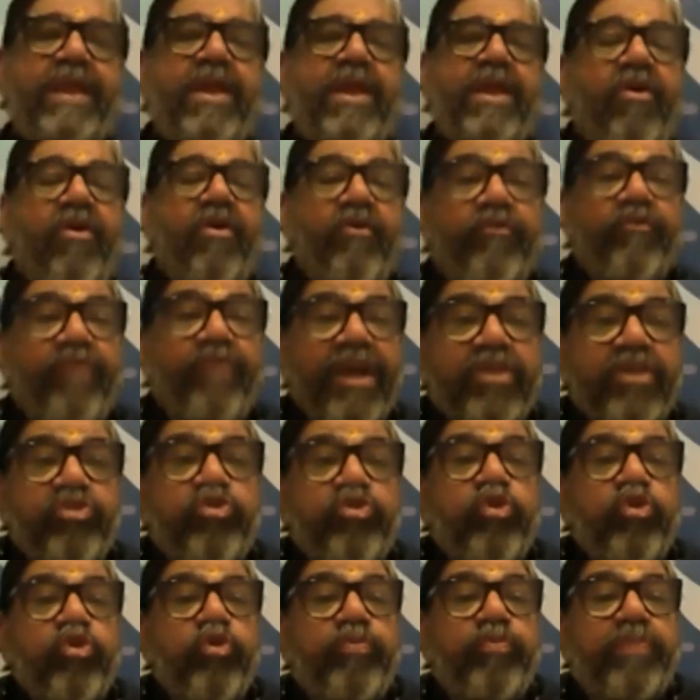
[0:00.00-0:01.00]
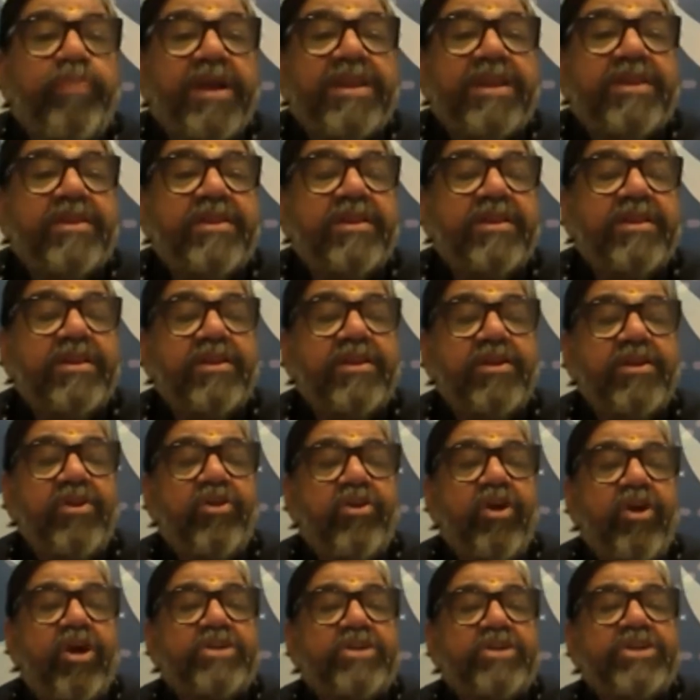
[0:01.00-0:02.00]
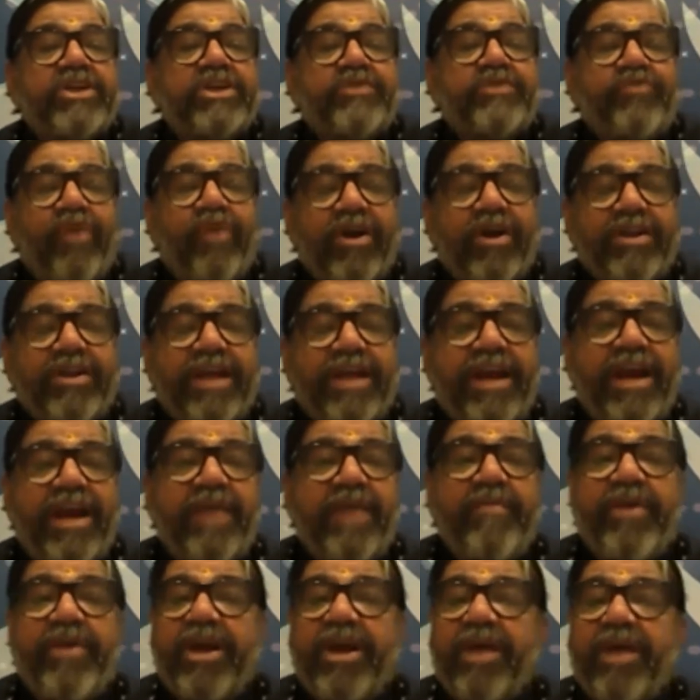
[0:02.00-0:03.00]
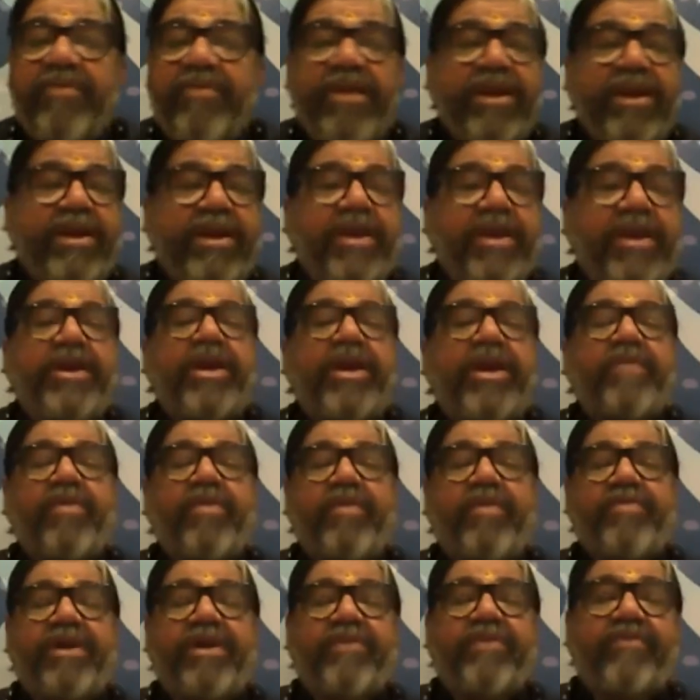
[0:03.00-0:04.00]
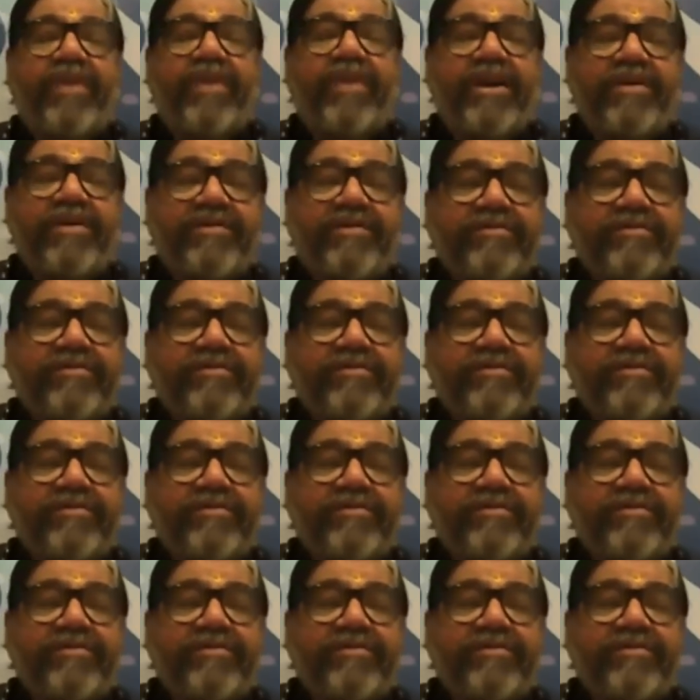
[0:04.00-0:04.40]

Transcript: When Drupad lost his father and become a kingdom of that one